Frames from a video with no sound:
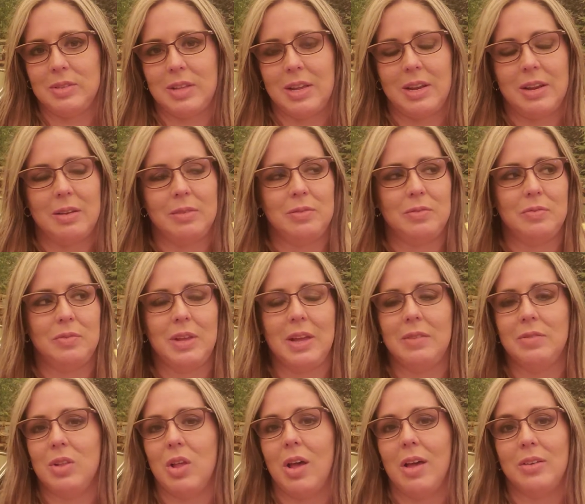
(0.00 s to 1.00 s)
that have, have
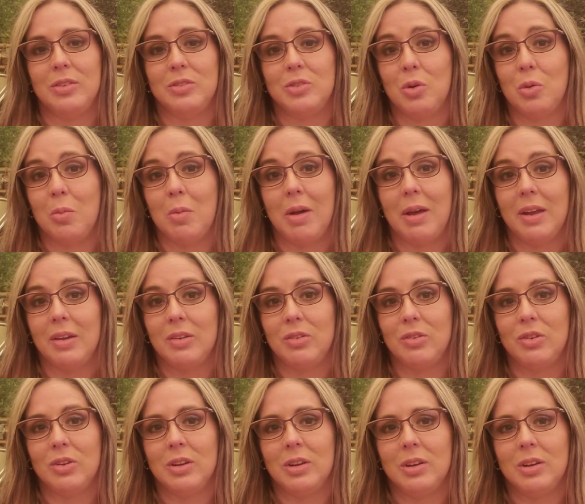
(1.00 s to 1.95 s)
lost so much.